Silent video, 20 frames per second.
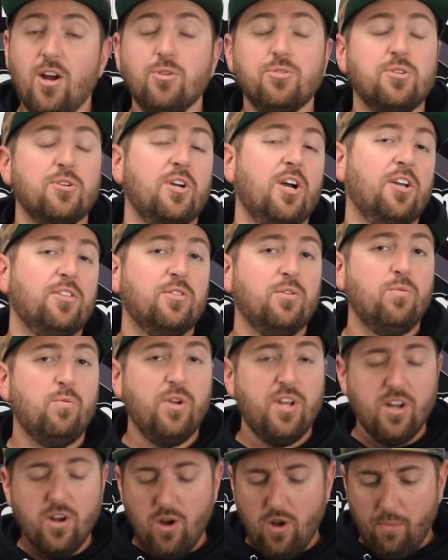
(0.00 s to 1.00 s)
also got the
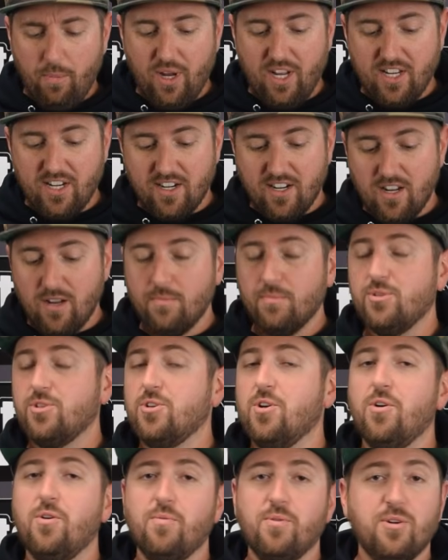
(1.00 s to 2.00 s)
wing all painted up,
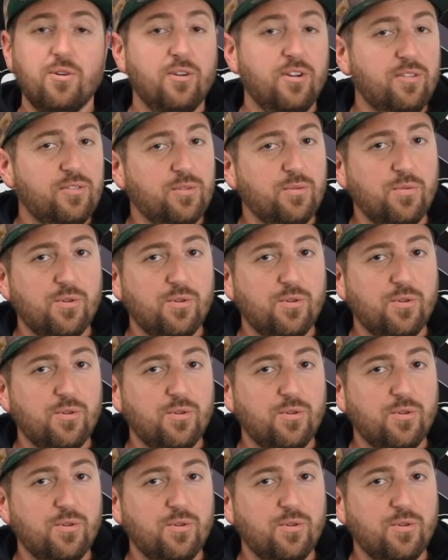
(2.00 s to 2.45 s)
so we don't have to